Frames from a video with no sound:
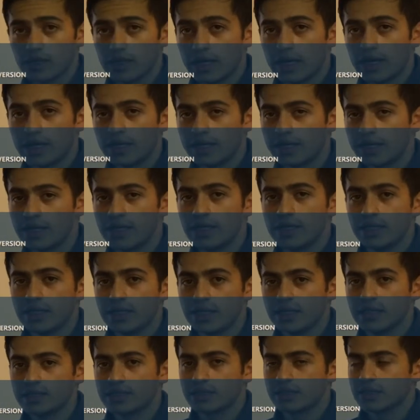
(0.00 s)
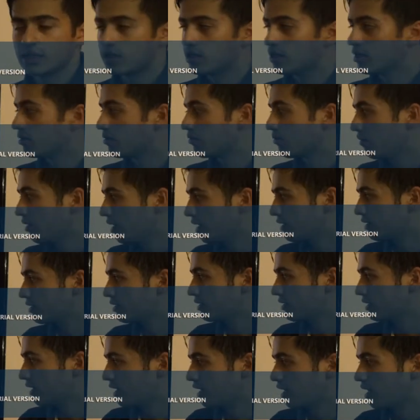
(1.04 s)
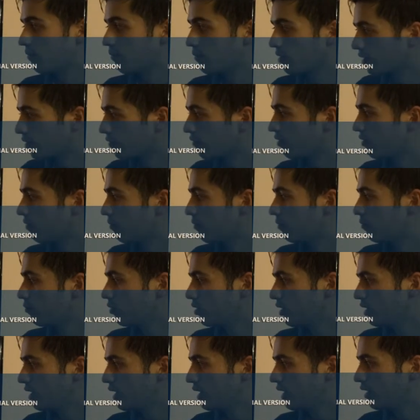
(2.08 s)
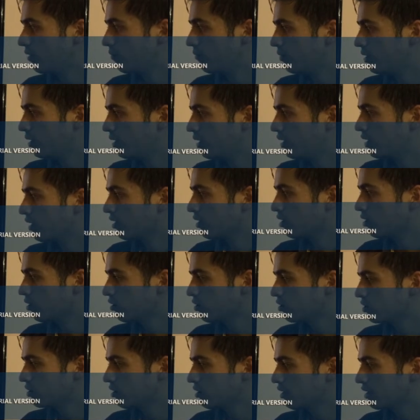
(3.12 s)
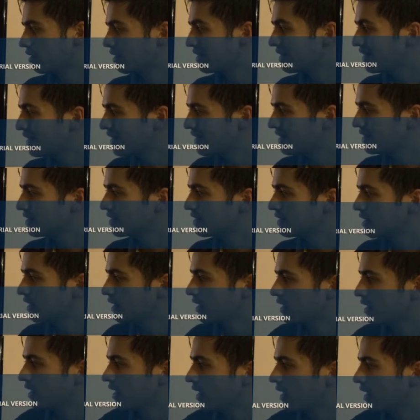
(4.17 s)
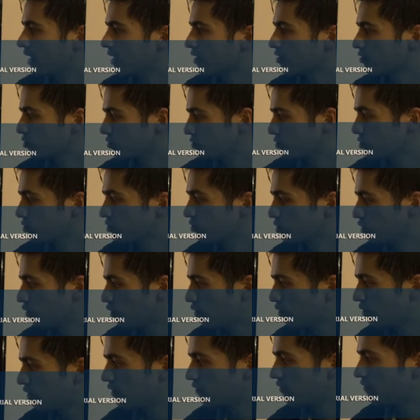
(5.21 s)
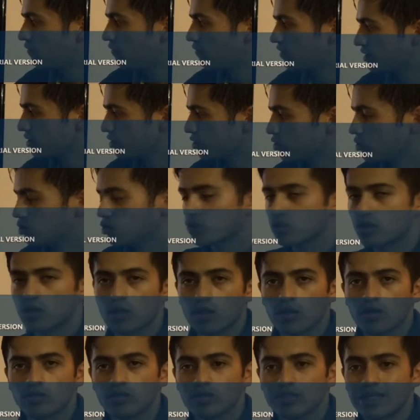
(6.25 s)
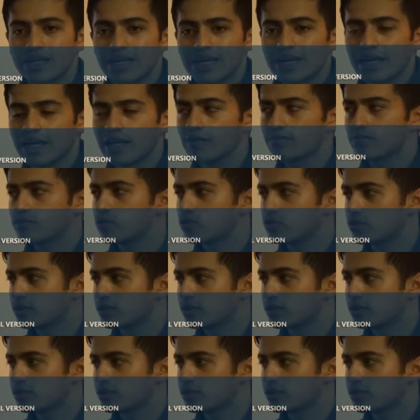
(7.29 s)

And he is right, and I'm agreeing with him because this construction of the infections clones help to